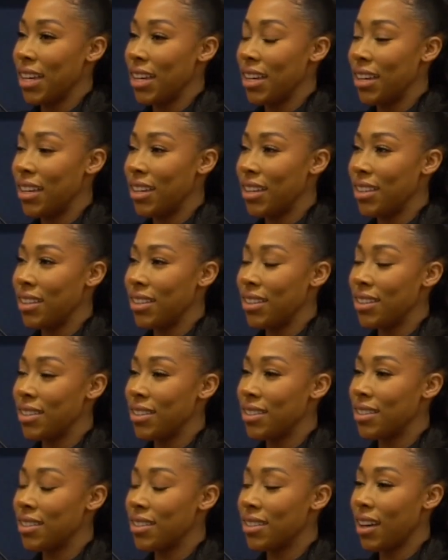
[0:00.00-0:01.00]

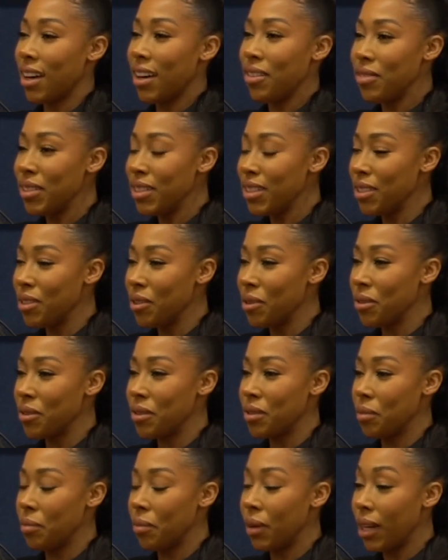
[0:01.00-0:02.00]
is everything
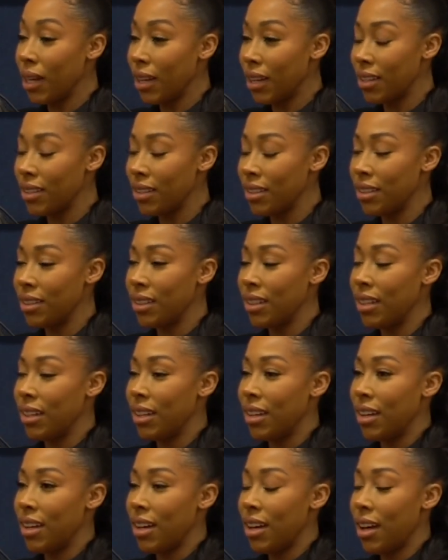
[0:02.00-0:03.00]
goes to plan,
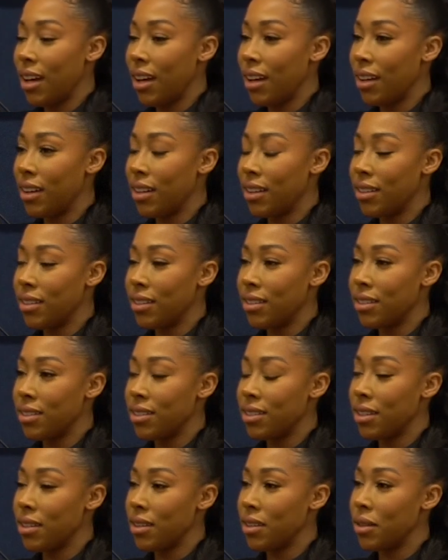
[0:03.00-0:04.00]
and
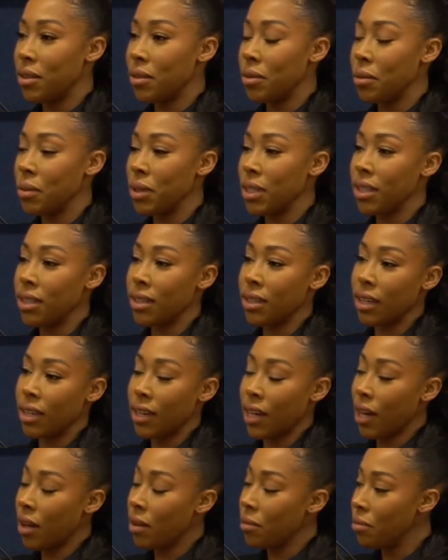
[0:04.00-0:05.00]
we
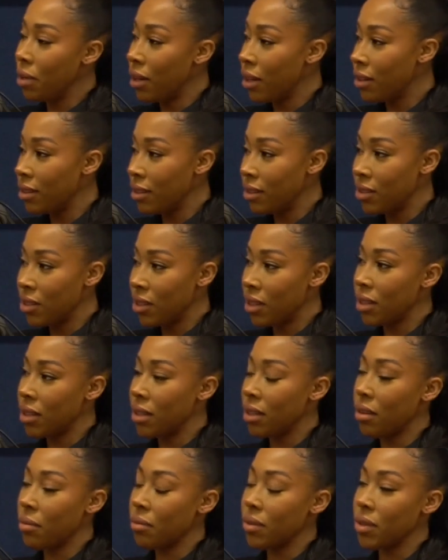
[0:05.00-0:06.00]
get our
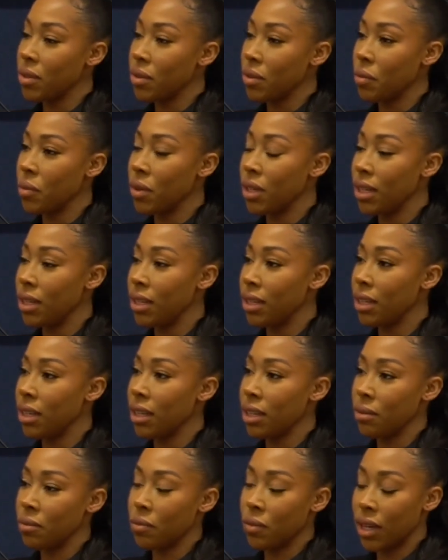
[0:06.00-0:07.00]
partnerships, we
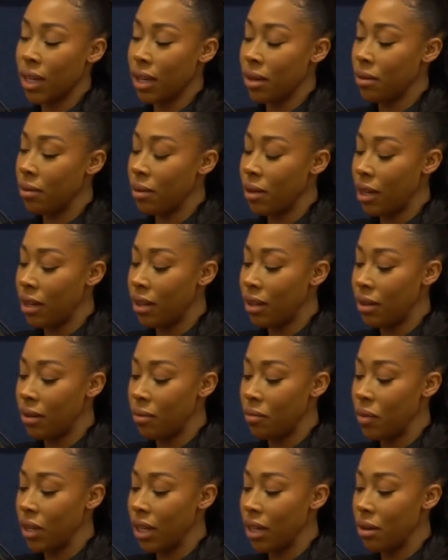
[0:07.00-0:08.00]
get
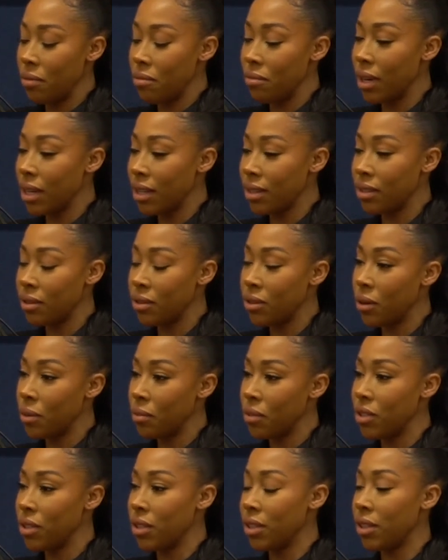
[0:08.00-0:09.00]
mass
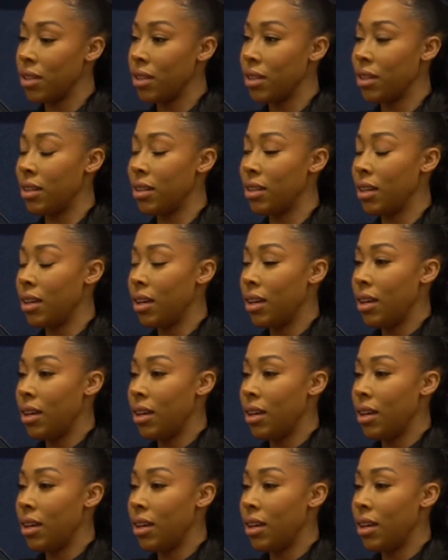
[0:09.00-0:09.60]
adoption,